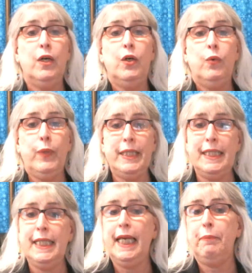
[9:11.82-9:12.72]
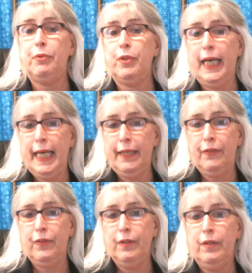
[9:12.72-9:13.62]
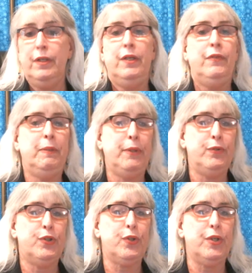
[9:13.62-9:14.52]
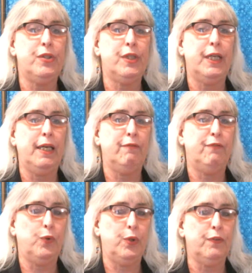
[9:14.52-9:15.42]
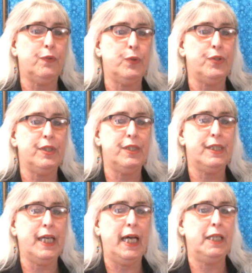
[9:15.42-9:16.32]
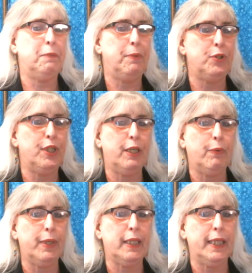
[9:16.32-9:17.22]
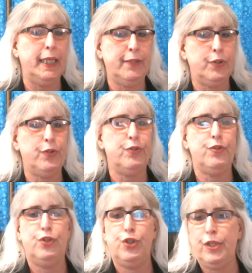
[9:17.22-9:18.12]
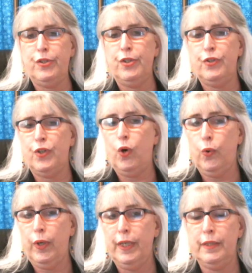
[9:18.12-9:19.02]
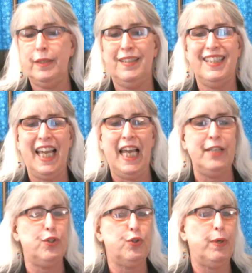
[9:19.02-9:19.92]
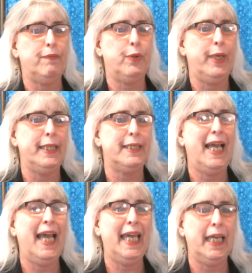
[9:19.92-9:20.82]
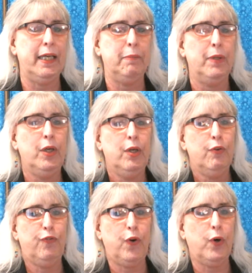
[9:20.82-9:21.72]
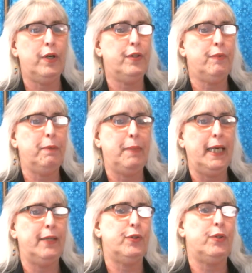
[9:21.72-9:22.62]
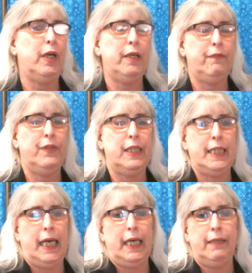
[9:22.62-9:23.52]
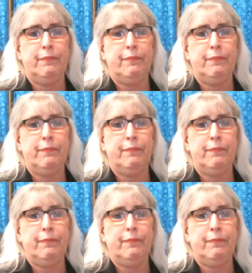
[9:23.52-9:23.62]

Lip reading: Wednesday, April 8th. The Moon starts the day void of course in Sag, but she quickly enters justice-oriented Sag at 12:08 a.m. for the remainder of the day.